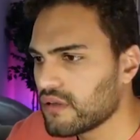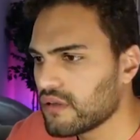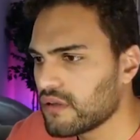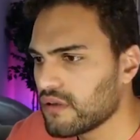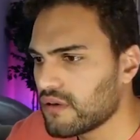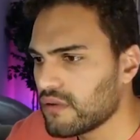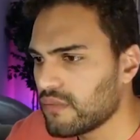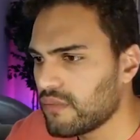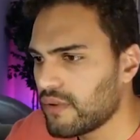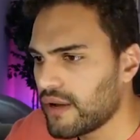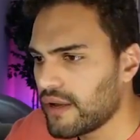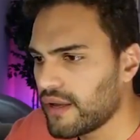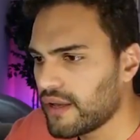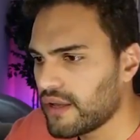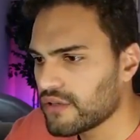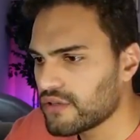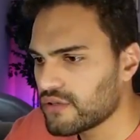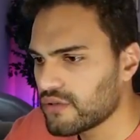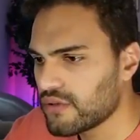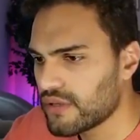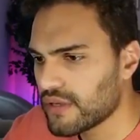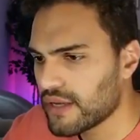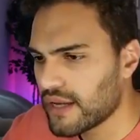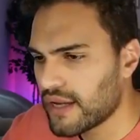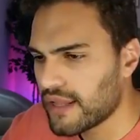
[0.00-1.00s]
And then why else
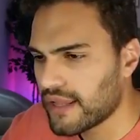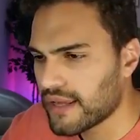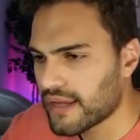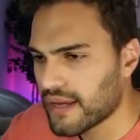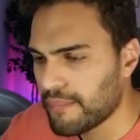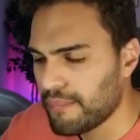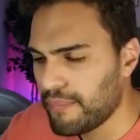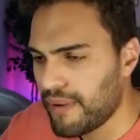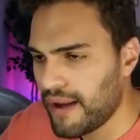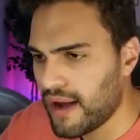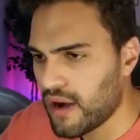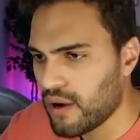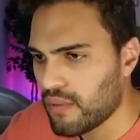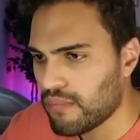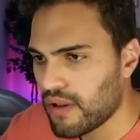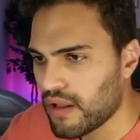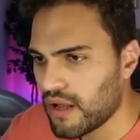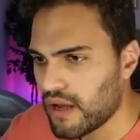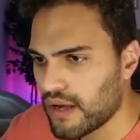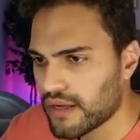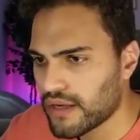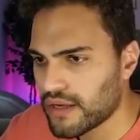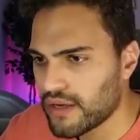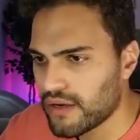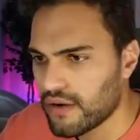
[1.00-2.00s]
do they got like a POW
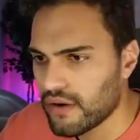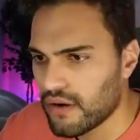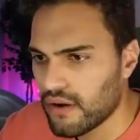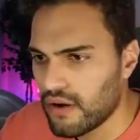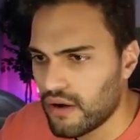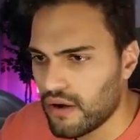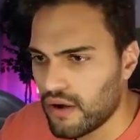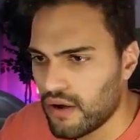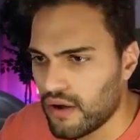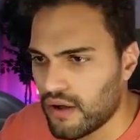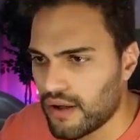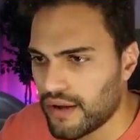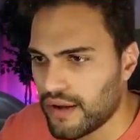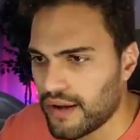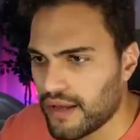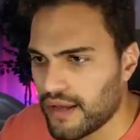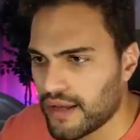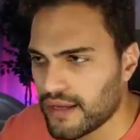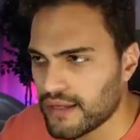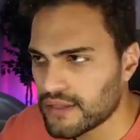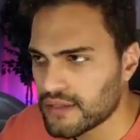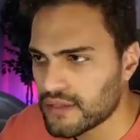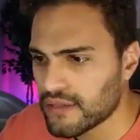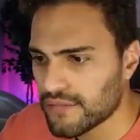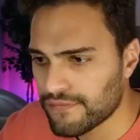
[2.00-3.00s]
block here? Ah, oh,
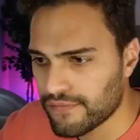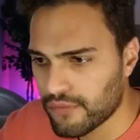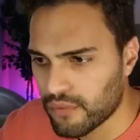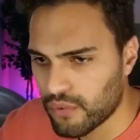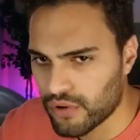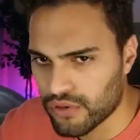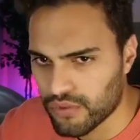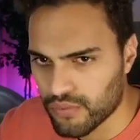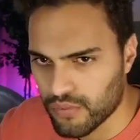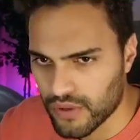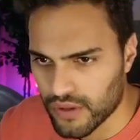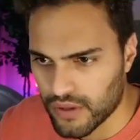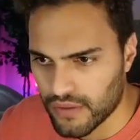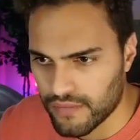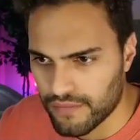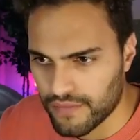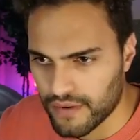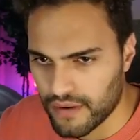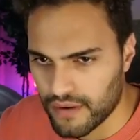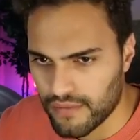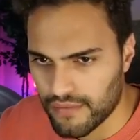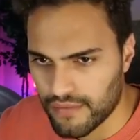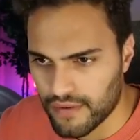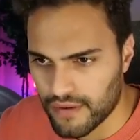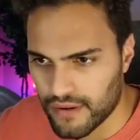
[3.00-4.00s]
nice. The fourth one.
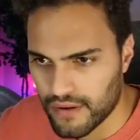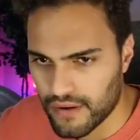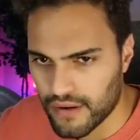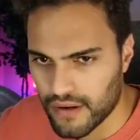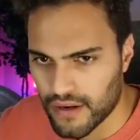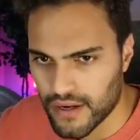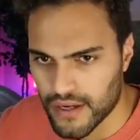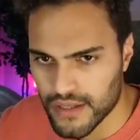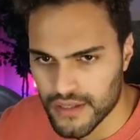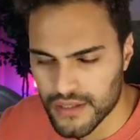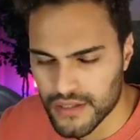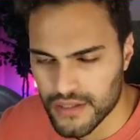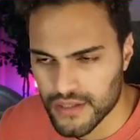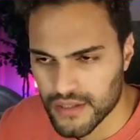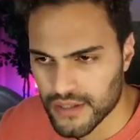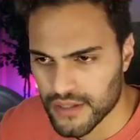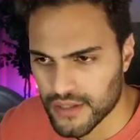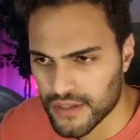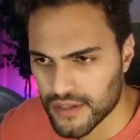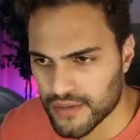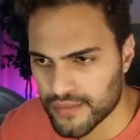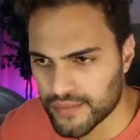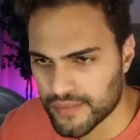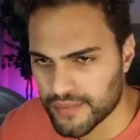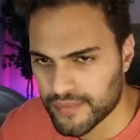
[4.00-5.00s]
Very, very
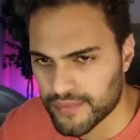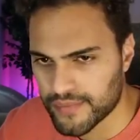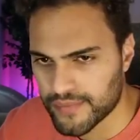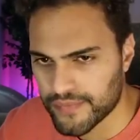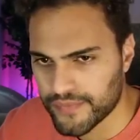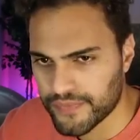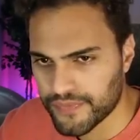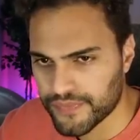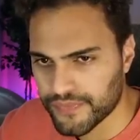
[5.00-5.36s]
awesome.